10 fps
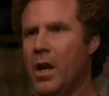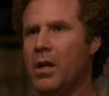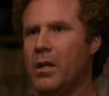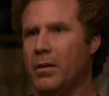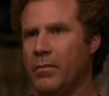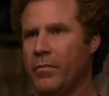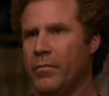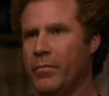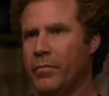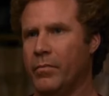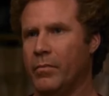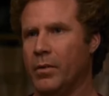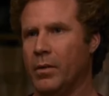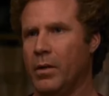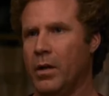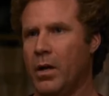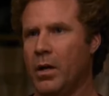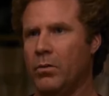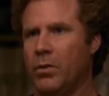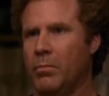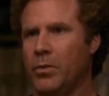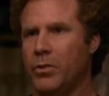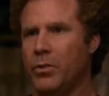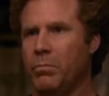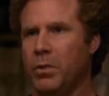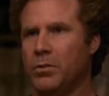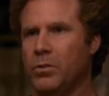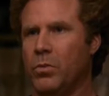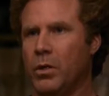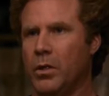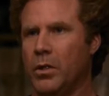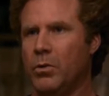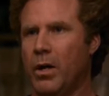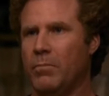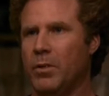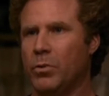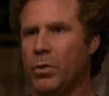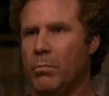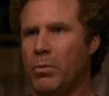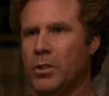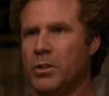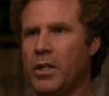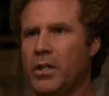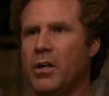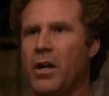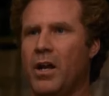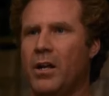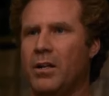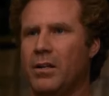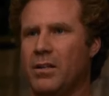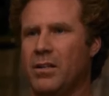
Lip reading: Hey. I don't come to your place of work and grab the toilet brush out of your hand.